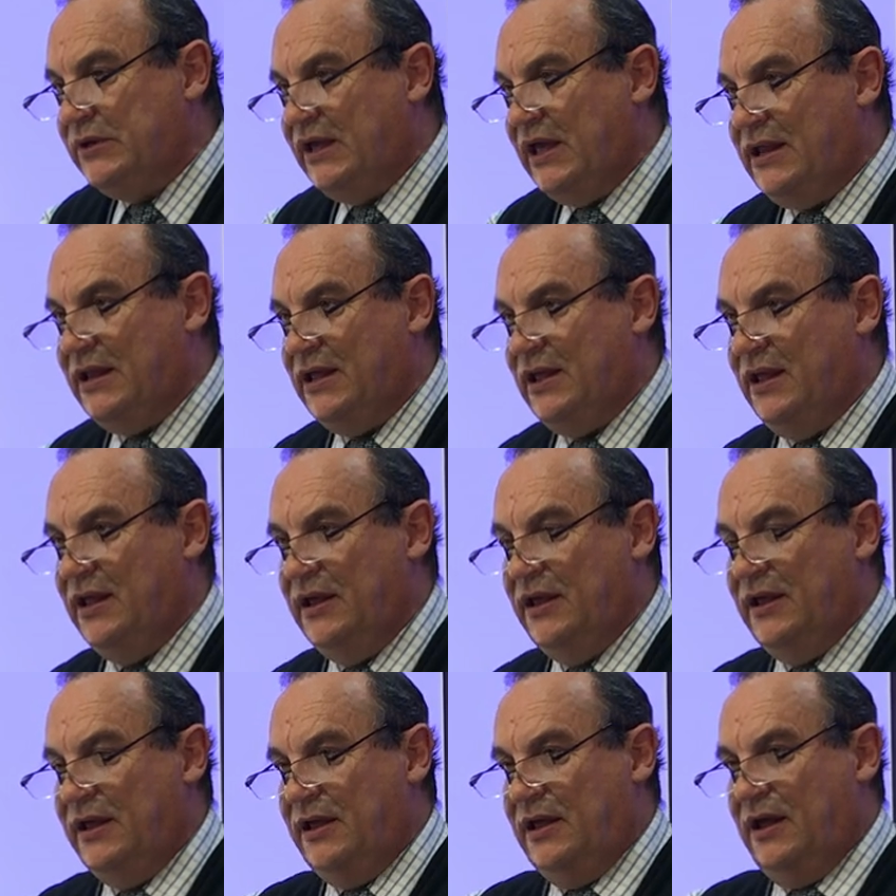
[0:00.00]
get
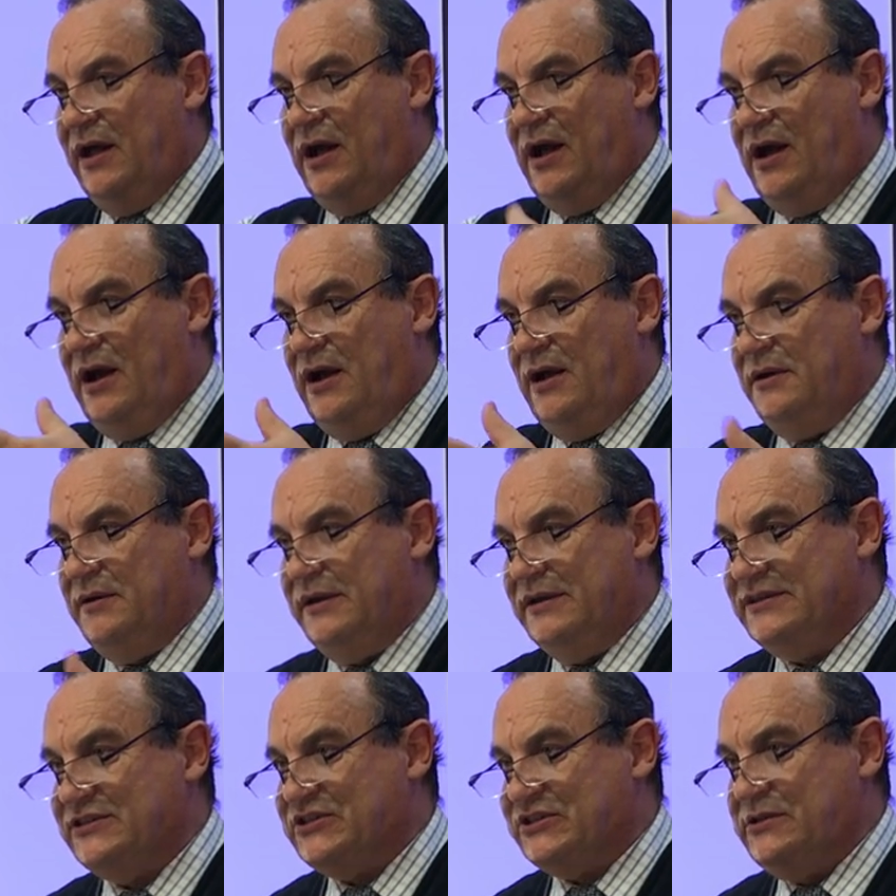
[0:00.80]

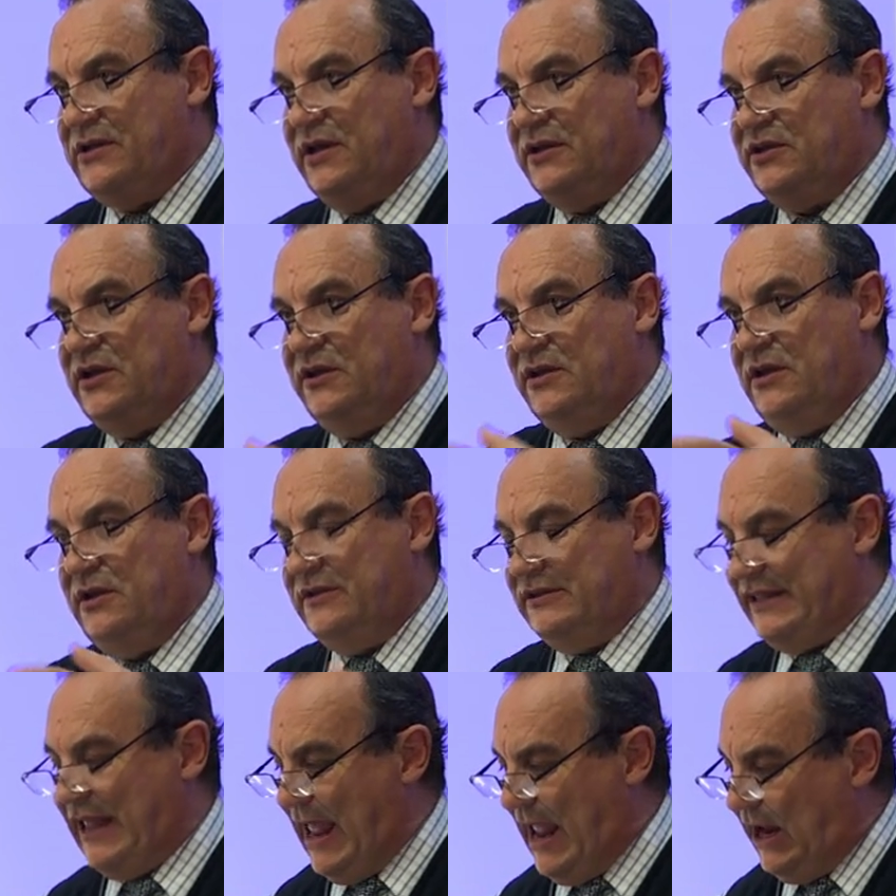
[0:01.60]
um, uh, uh,
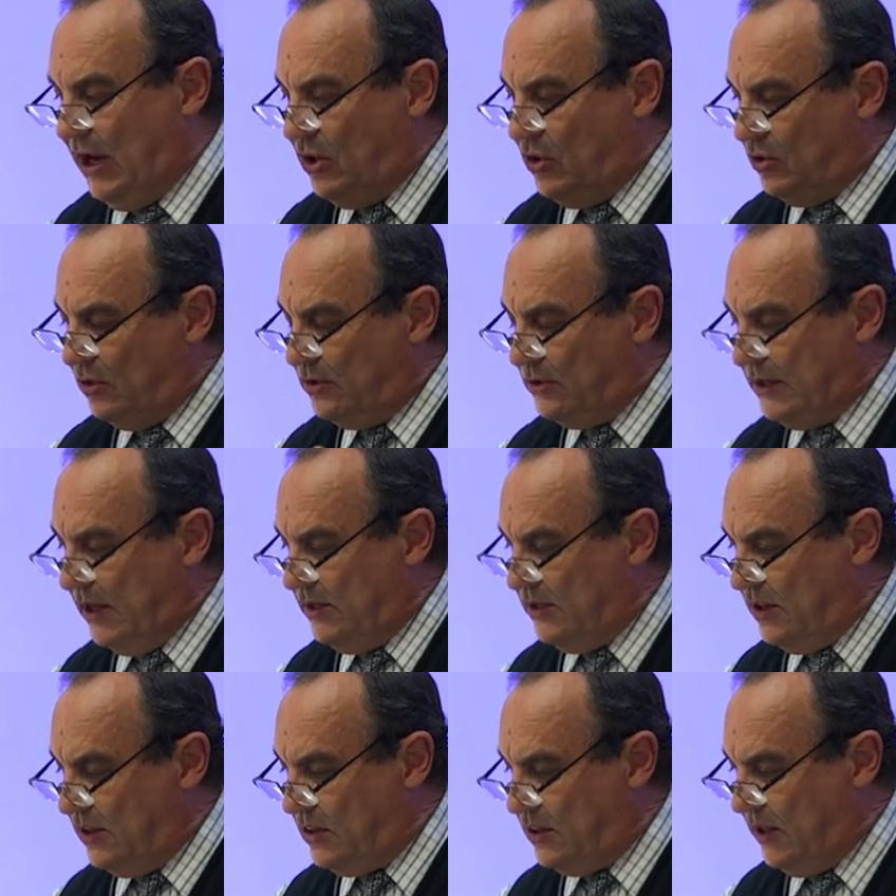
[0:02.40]
tangled in
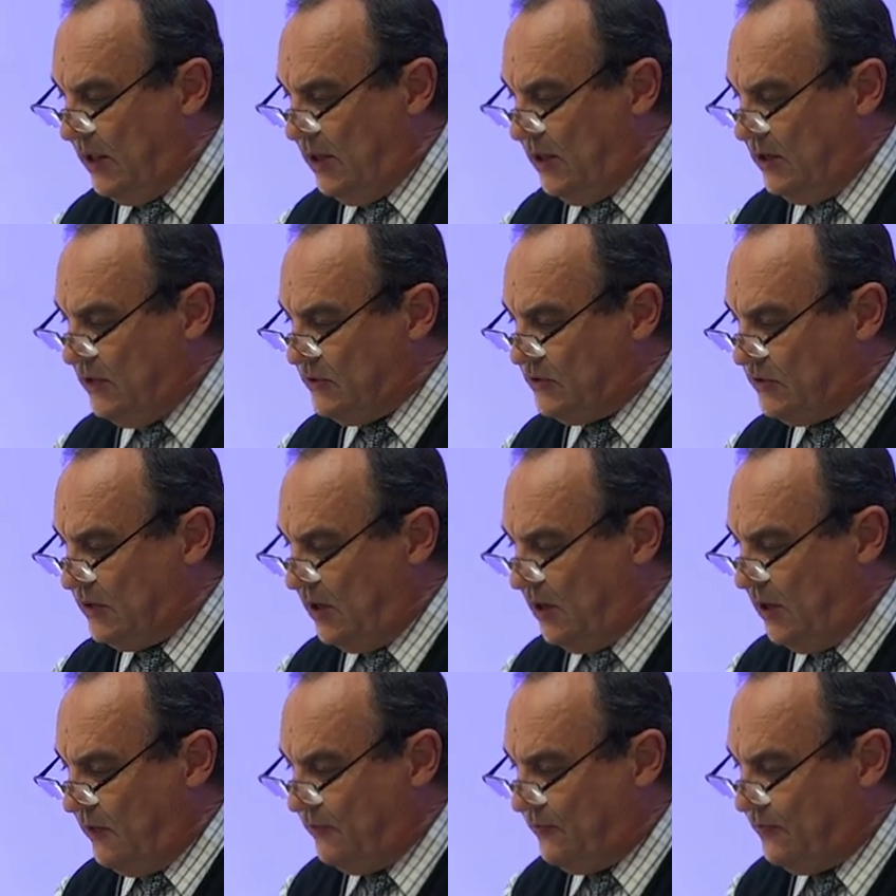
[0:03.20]
the things
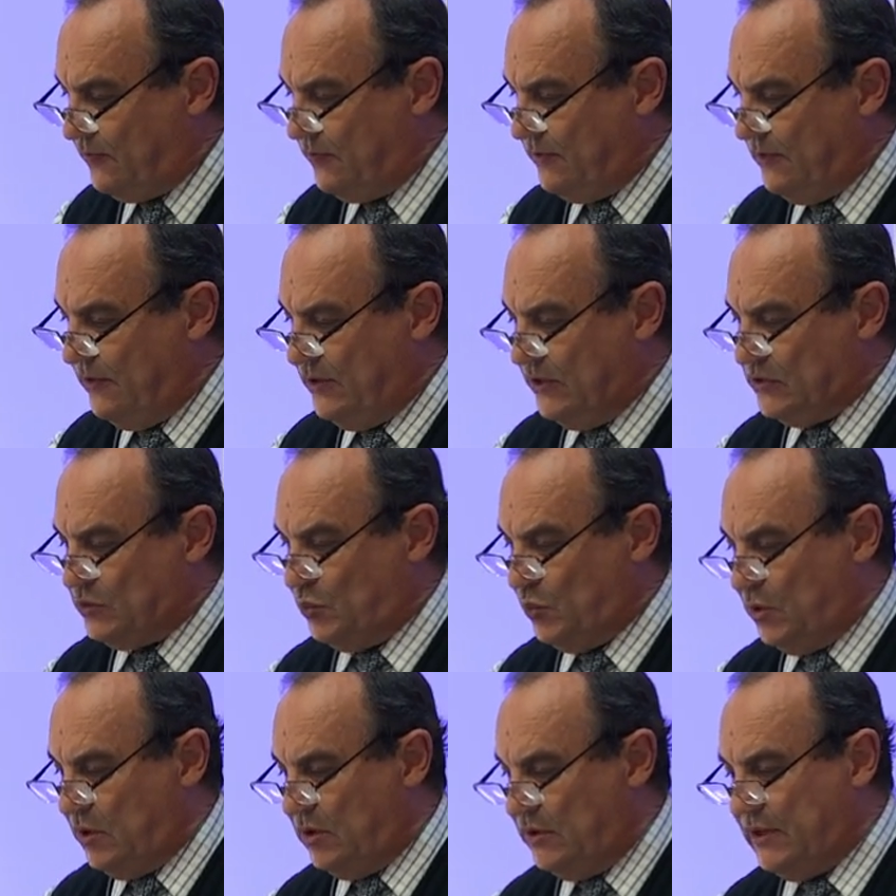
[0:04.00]
of this
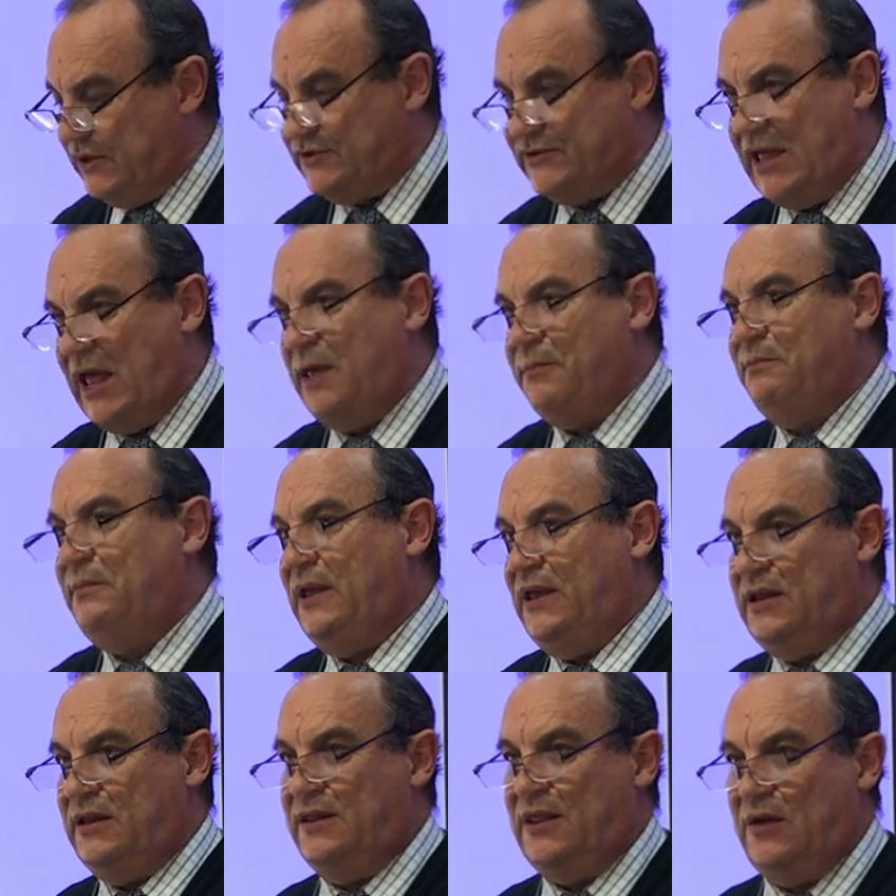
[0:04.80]
world, does that
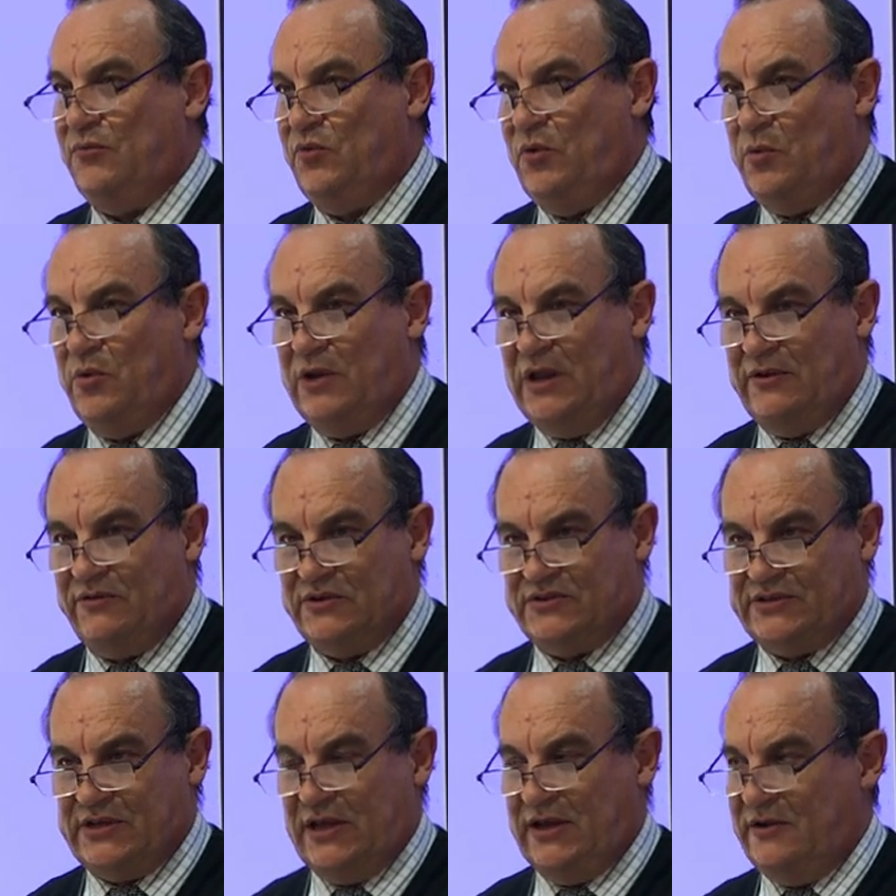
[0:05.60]
mean that we were never
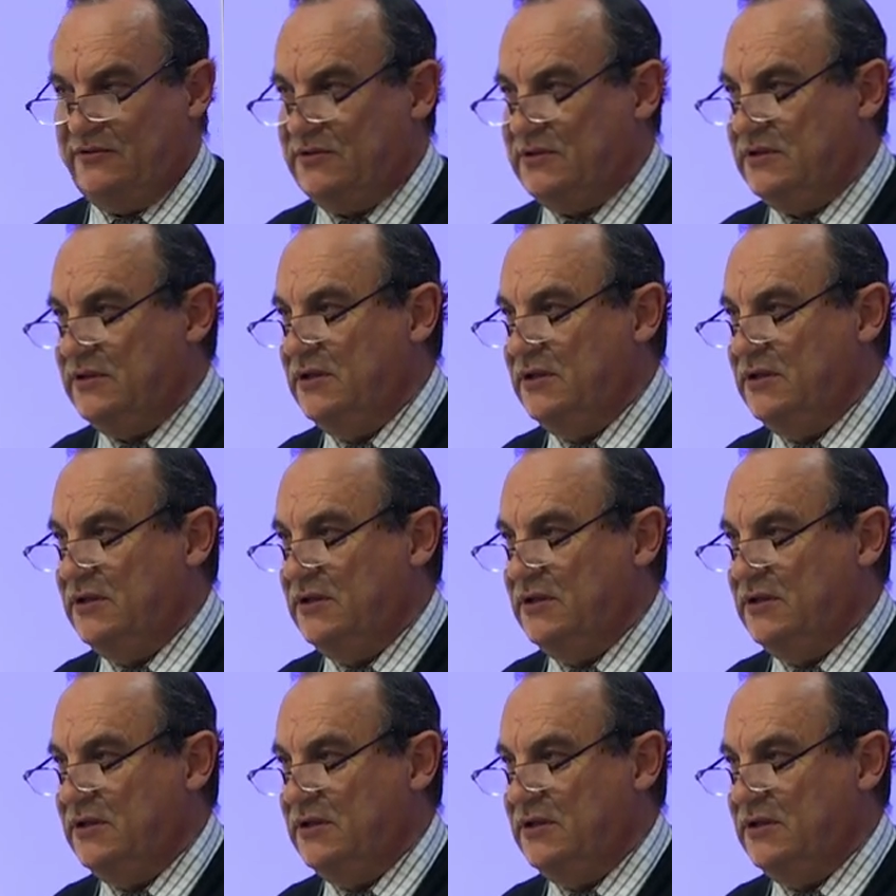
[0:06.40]
saved?